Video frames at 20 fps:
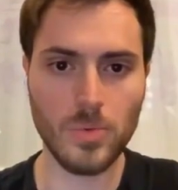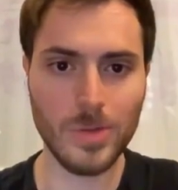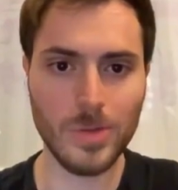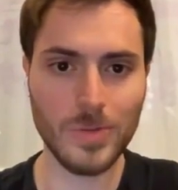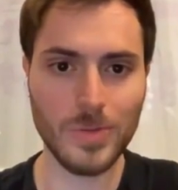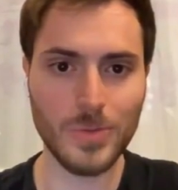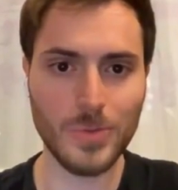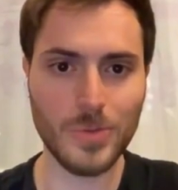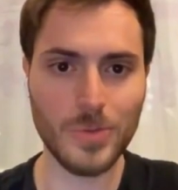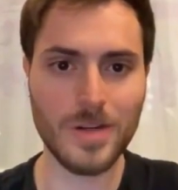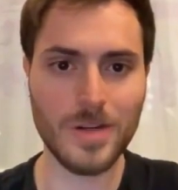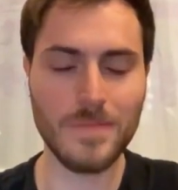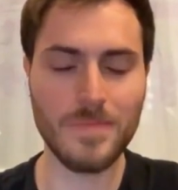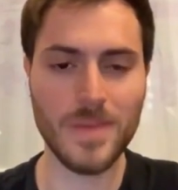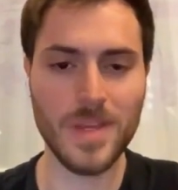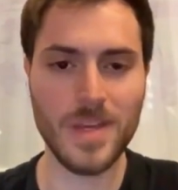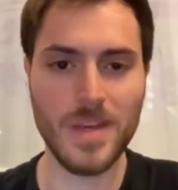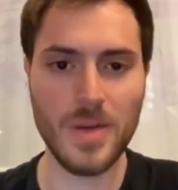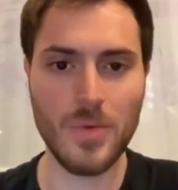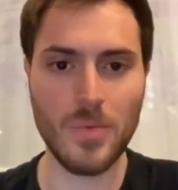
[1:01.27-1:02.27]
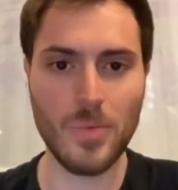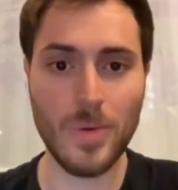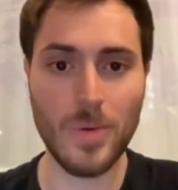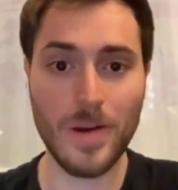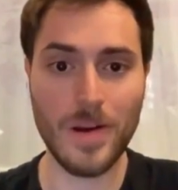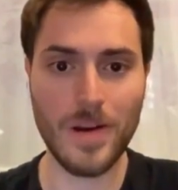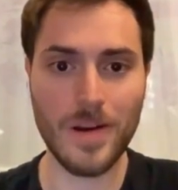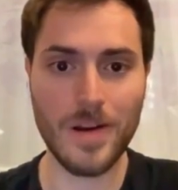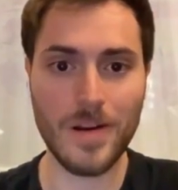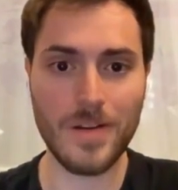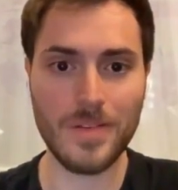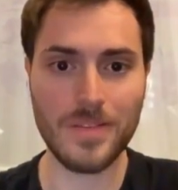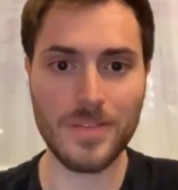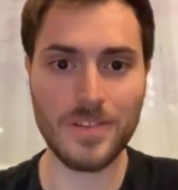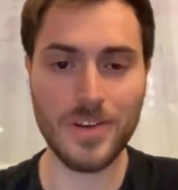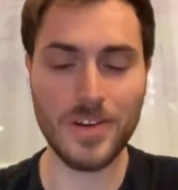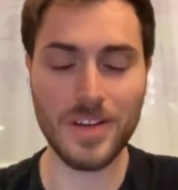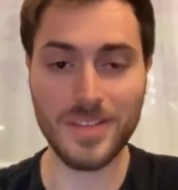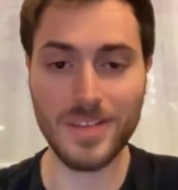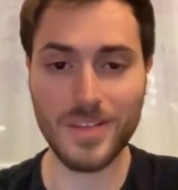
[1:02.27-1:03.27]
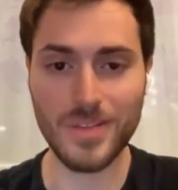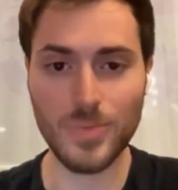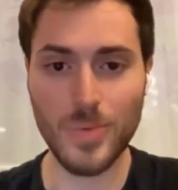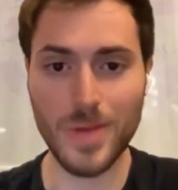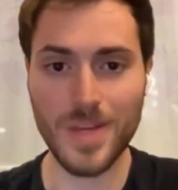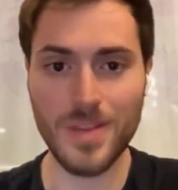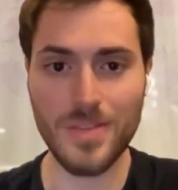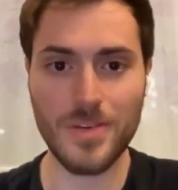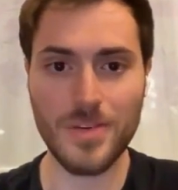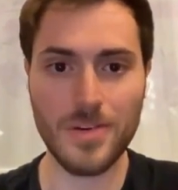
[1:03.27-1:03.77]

World Tour, where starting this week,